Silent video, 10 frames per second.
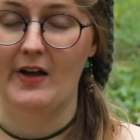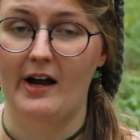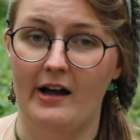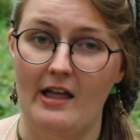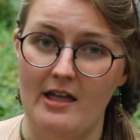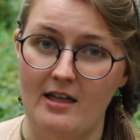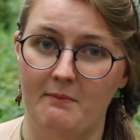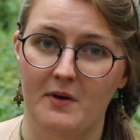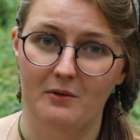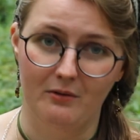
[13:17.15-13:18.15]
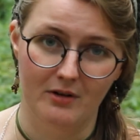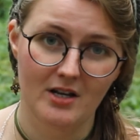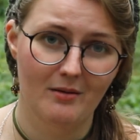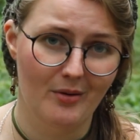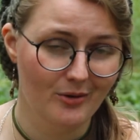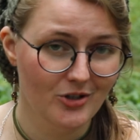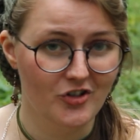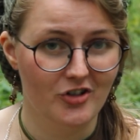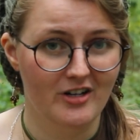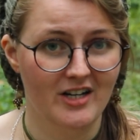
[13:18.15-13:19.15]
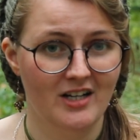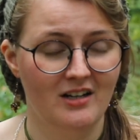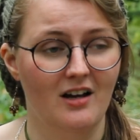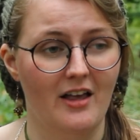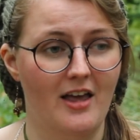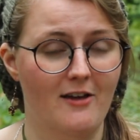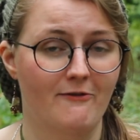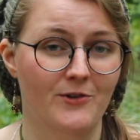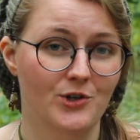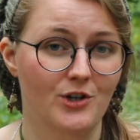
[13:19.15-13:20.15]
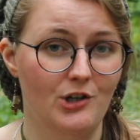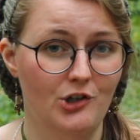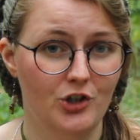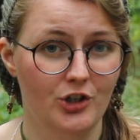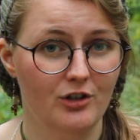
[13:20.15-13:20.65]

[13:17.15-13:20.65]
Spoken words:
I am reupholstering a vintage